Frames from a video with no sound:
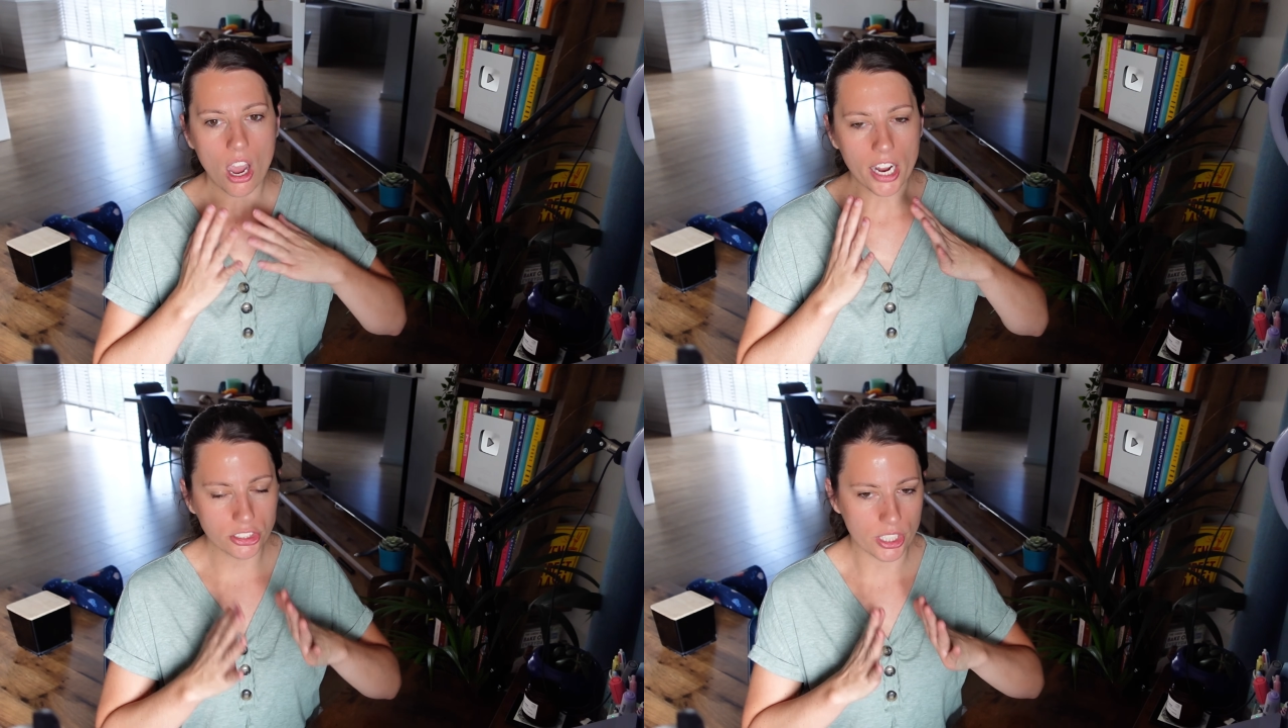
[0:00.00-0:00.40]

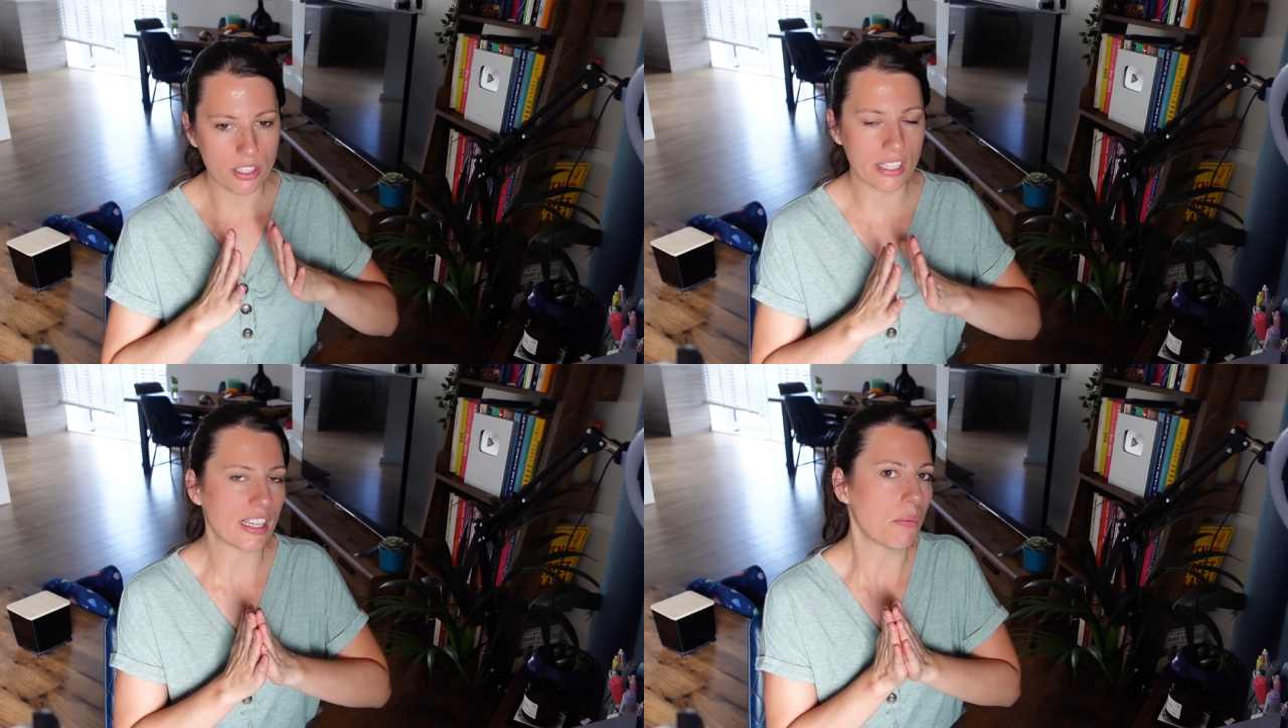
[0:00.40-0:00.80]
I
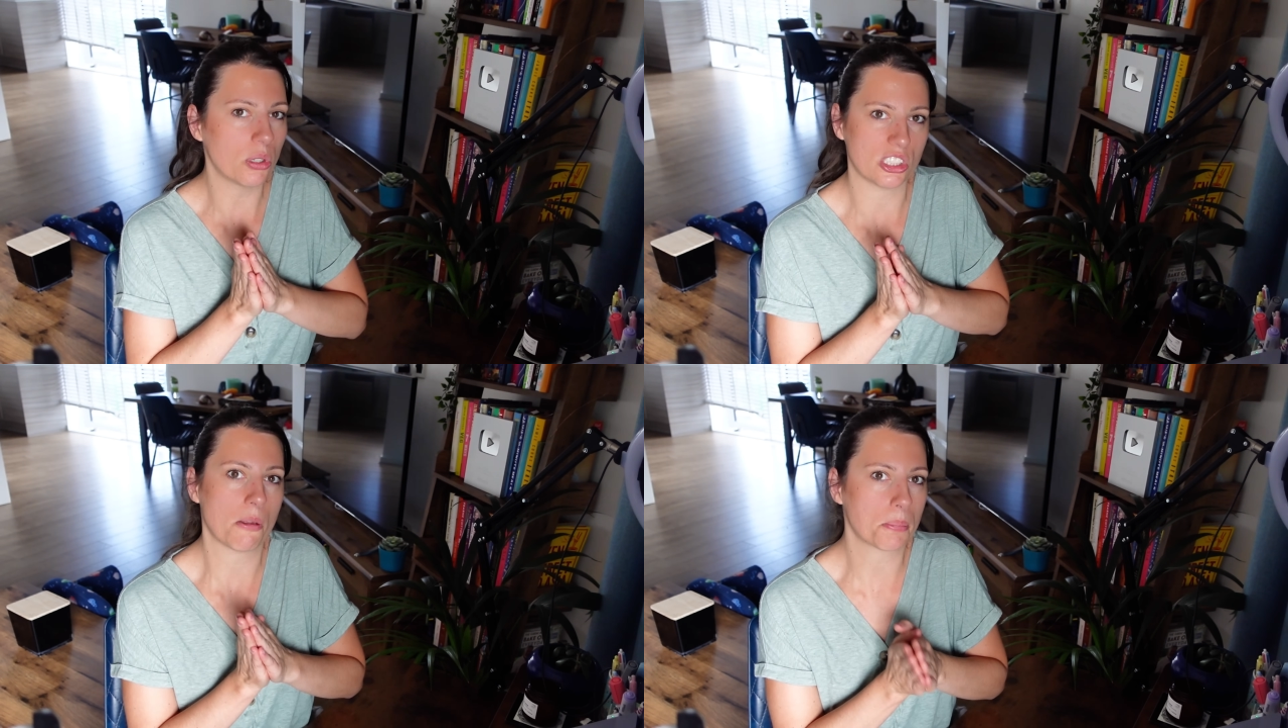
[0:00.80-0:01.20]
do think there
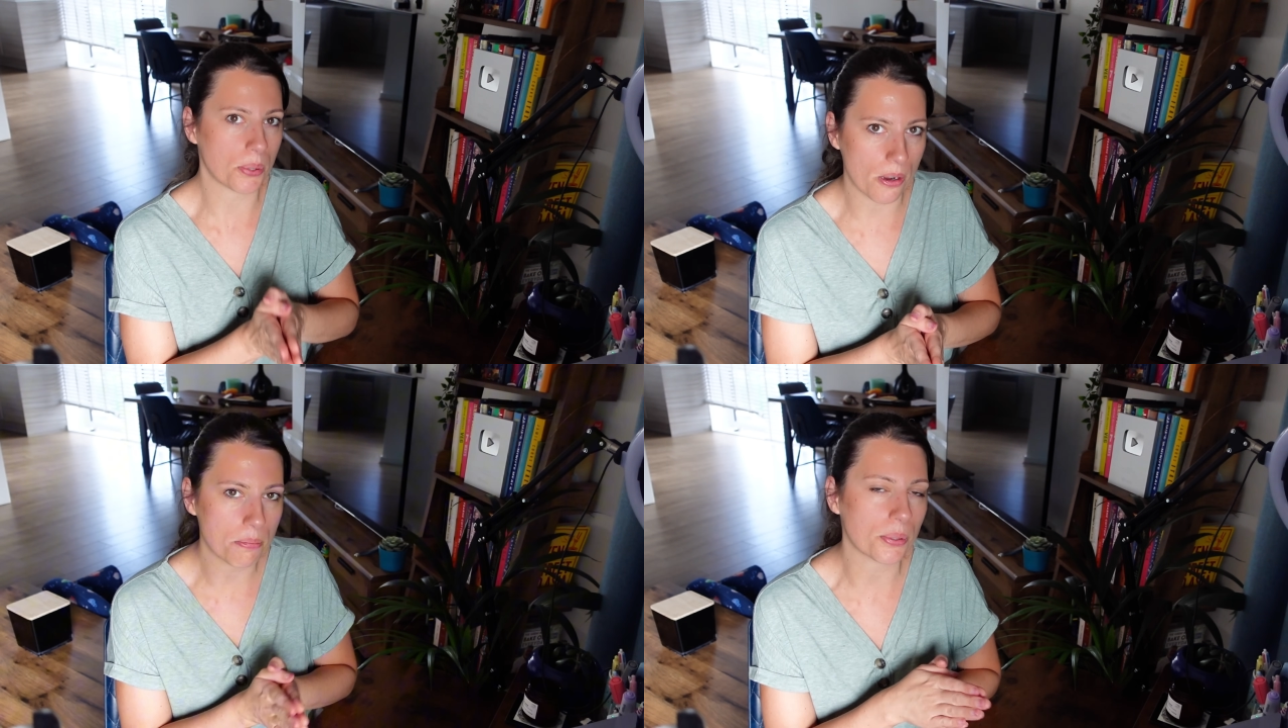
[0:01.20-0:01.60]
was an
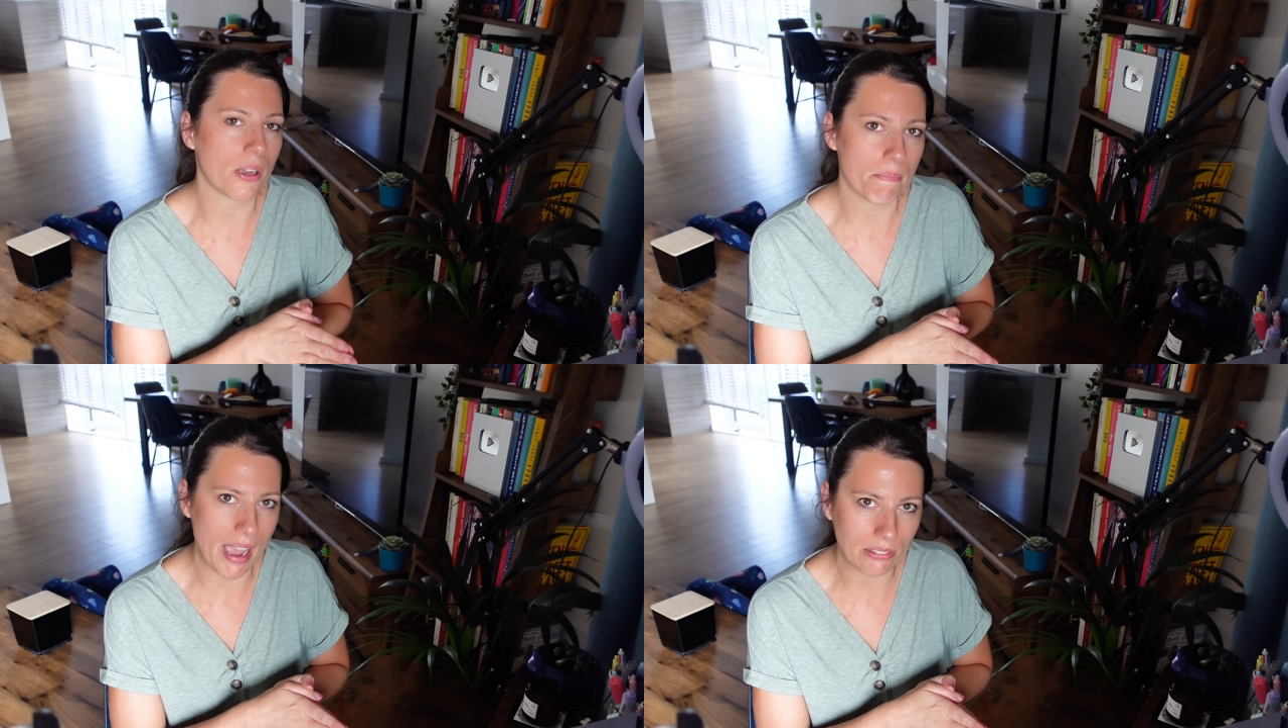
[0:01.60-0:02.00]

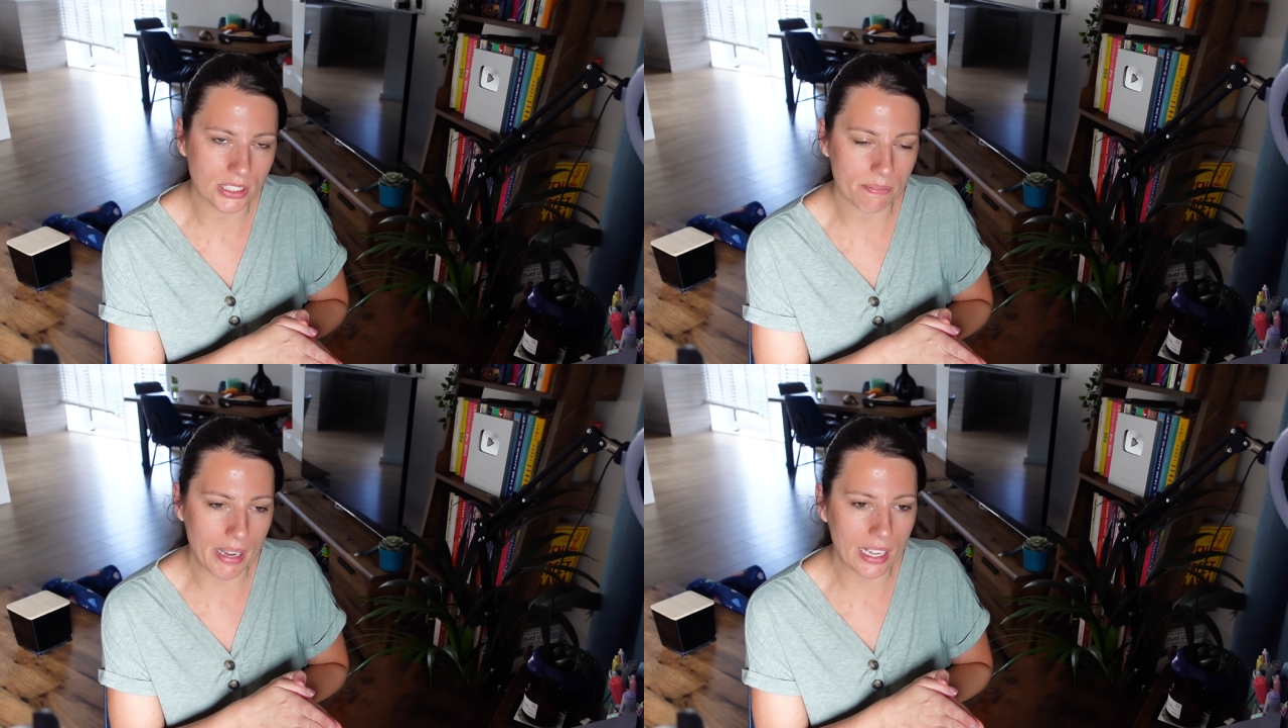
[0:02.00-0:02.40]
appropriate
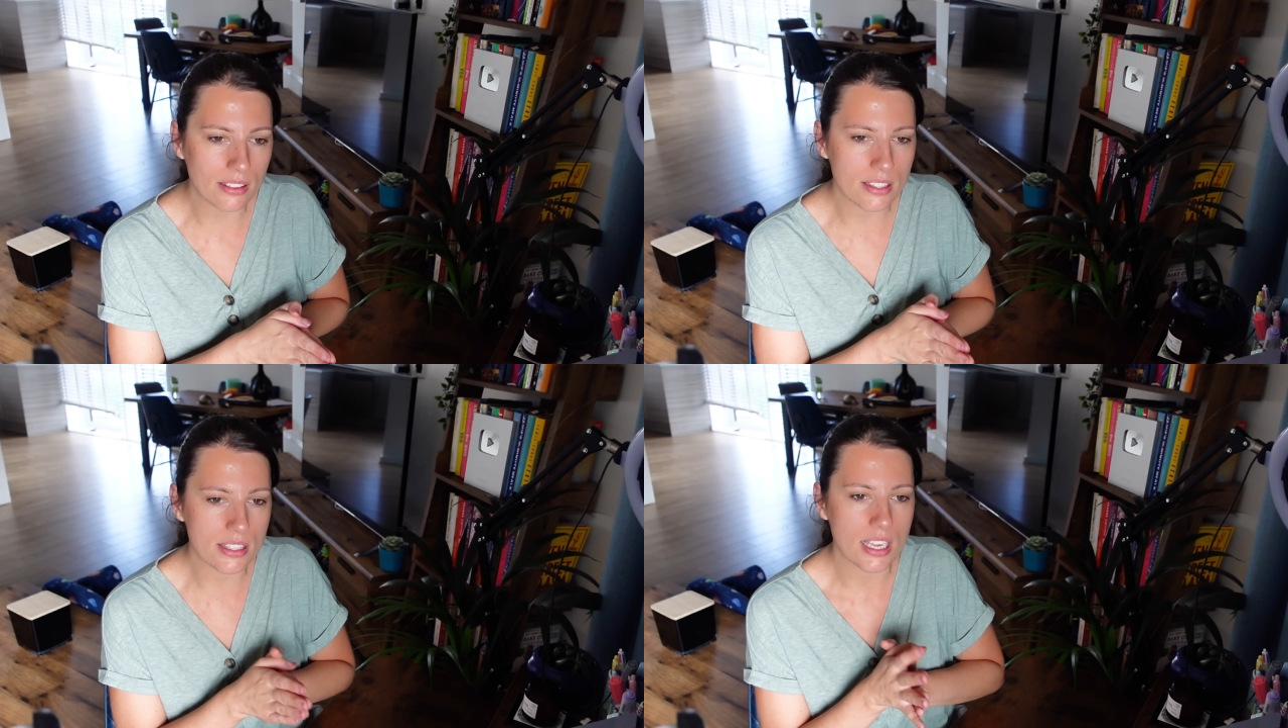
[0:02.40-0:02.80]
amount of
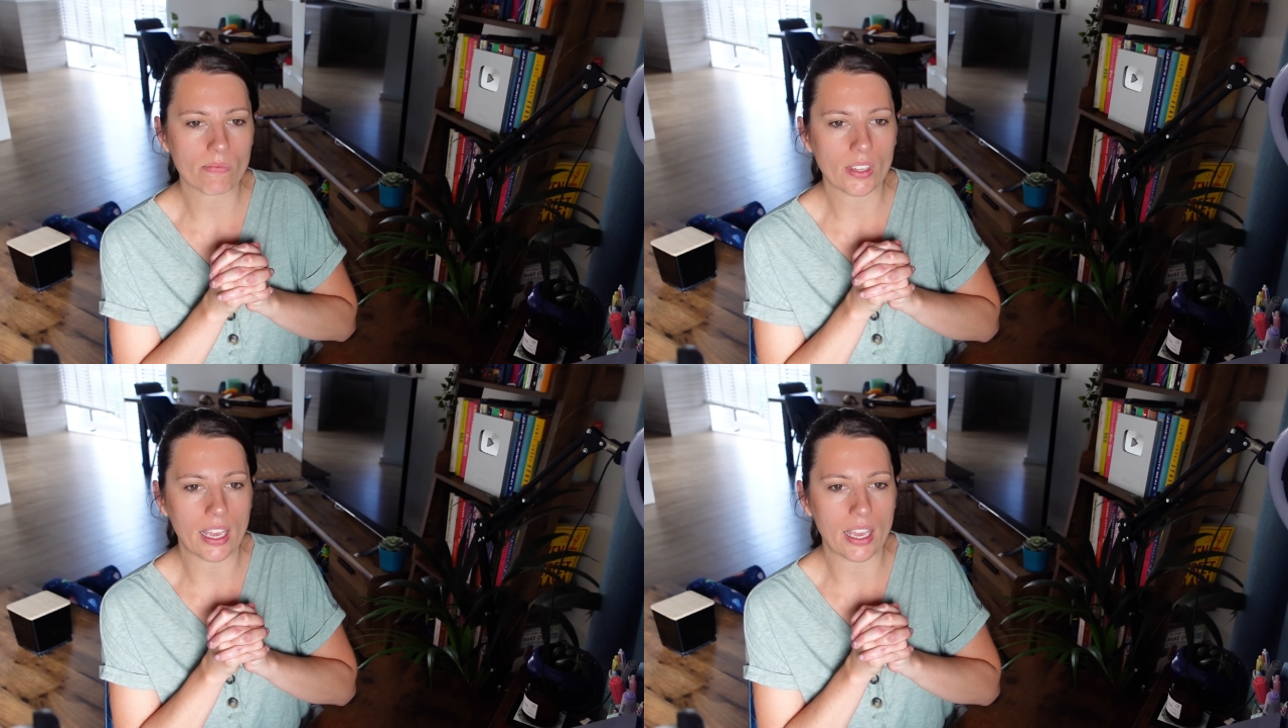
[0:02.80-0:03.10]
maths